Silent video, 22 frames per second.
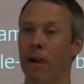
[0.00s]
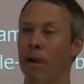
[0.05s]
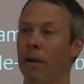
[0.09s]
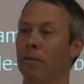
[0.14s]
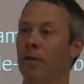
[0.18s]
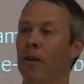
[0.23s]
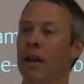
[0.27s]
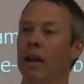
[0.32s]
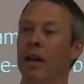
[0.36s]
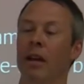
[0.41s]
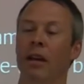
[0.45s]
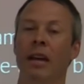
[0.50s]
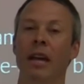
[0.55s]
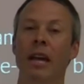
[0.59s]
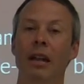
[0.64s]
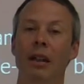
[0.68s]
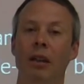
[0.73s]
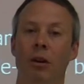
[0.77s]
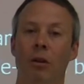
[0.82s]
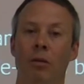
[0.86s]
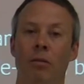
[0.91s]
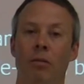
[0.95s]
Great,
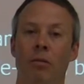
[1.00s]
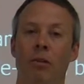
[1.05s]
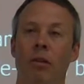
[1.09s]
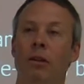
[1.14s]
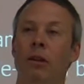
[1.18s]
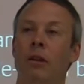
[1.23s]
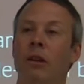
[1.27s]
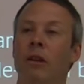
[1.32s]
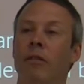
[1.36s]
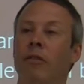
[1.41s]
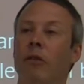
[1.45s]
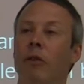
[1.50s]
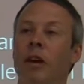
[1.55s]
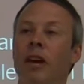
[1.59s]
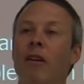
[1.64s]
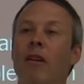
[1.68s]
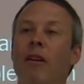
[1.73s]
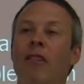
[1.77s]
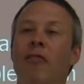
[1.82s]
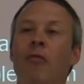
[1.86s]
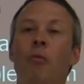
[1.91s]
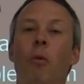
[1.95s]
kilo. So
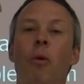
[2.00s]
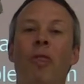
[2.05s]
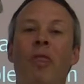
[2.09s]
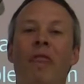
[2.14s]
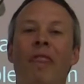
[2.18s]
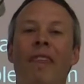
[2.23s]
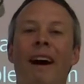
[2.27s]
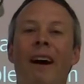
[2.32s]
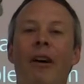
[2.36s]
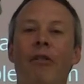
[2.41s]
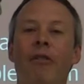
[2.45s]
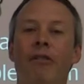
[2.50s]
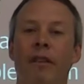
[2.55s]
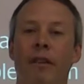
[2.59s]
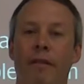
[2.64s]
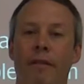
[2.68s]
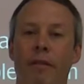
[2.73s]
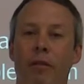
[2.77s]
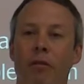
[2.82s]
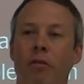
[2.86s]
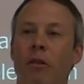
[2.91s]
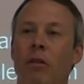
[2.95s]
here is 1,000
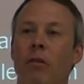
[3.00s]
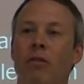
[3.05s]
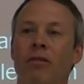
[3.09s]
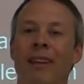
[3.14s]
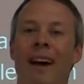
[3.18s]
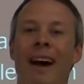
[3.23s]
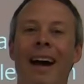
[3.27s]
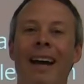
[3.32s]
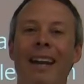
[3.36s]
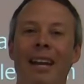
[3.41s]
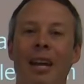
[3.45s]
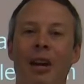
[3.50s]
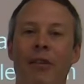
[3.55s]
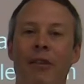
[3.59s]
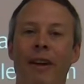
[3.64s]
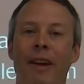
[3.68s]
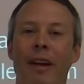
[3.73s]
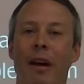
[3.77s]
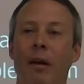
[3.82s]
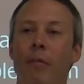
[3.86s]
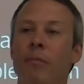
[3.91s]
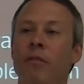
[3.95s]
of those little tiny
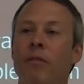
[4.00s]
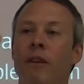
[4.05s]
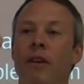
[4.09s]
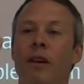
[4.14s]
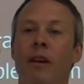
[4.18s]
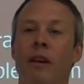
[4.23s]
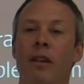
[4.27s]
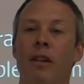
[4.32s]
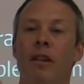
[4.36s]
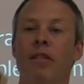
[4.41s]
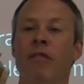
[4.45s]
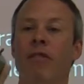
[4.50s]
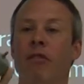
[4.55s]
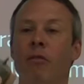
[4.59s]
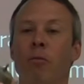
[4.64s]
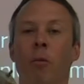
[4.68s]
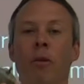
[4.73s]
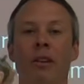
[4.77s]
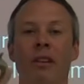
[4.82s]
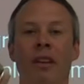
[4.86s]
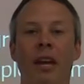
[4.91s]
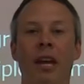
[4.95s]
grams. This is
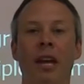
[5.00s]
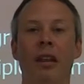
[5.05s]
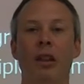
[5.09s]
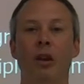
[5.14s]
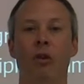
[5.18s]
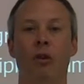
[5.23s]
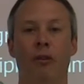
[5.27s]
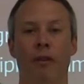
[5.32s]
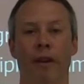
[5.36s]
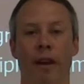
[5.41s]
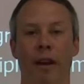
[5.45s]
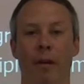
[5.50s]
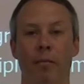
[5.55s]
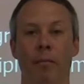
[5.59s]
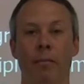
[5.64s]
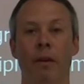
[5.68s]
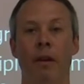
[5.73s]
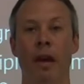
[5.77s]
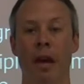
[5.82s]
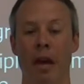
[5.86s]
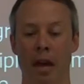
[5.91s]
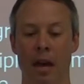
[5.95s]
1 kilogram.
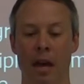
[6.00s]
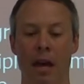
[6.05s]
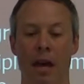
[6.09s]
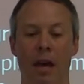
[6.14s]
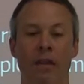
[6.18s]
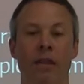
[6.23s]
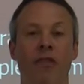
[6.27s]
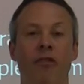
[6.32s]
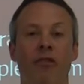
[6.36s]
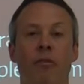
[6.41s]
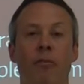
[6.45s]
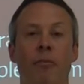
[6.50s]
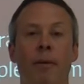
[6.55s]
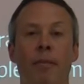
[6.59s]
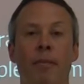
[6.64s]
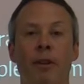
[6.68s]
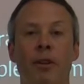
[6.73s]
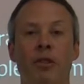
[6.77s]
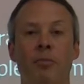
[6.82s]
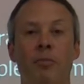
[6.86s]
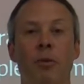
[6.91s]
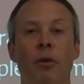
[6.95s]
And this would be
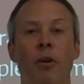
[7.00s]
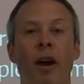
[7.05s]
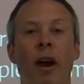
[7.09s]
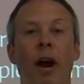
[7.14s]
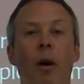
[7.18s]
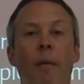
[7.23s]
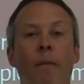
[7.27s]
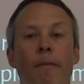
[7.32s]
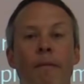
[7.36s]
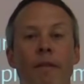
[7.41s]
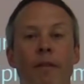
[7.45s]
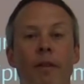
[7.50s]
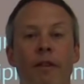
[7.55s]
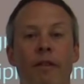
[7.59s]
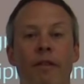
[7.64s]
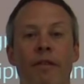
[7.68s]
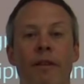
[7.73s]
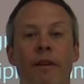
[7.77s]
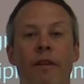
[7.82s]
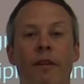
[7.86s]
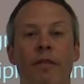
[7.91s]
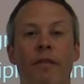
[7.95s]
much more helpful as
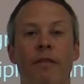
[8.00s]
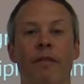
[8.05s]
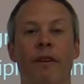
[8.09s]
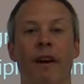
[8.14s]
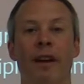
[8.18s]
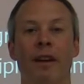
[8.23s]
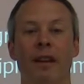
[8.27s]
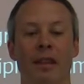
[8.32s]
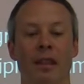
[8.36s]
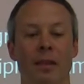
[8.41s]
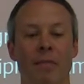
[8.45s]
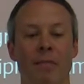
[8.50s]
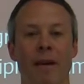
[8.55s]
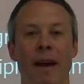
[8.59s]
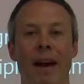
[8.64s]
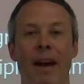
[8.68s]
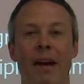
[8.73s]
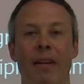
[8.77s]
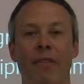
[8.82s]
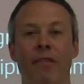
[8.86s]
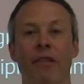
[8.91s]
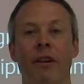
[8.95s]
far as finding the
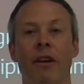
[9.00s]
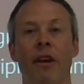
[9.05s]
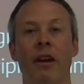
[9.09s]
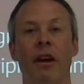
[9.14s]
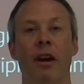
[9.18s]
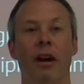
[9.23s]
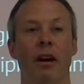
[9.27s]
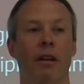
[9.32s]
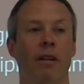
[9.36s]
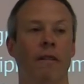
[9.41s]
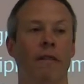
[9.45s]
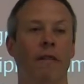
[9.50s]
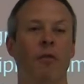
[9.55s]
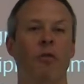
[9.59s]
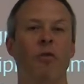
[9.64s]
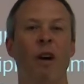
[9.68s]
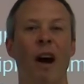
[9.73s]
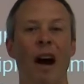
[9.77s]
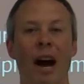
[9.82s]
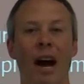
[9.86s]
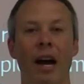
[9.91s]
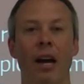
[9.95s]
mass of a
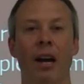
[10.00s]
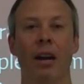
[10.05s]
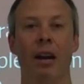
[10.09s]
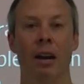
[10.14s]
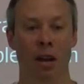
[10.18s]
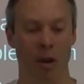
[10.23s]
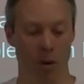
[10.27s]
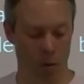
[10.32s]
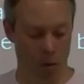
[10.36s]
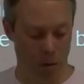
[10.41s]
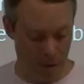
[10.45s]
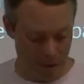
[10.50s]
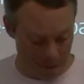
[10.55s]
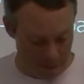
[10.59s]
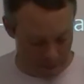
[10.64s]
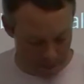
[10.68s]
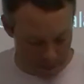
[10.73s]
rock or a